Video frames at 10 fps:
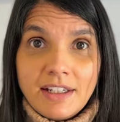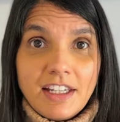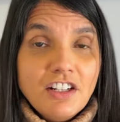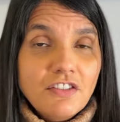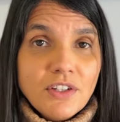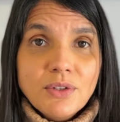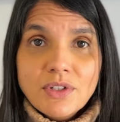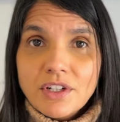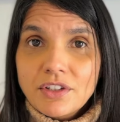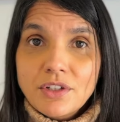Interviews
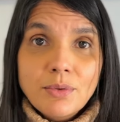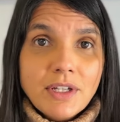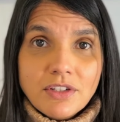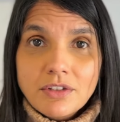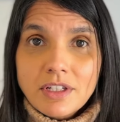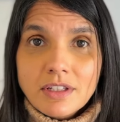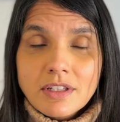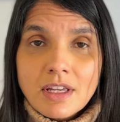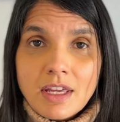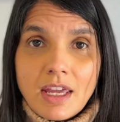are two-way streets.
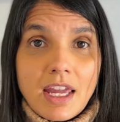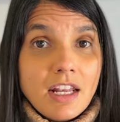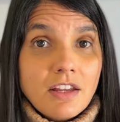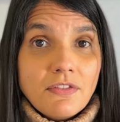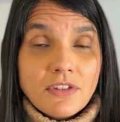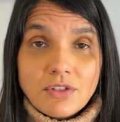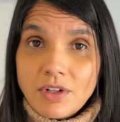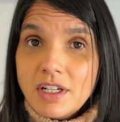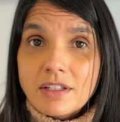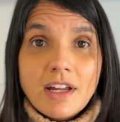And if the
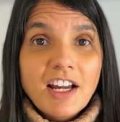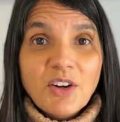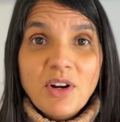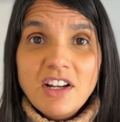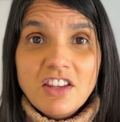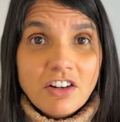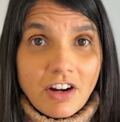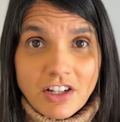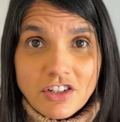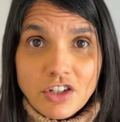street is not going in the
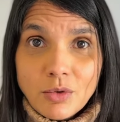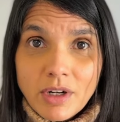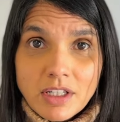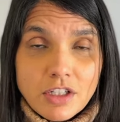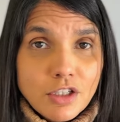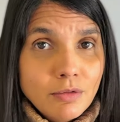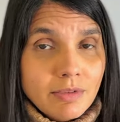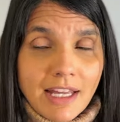direction you want it to,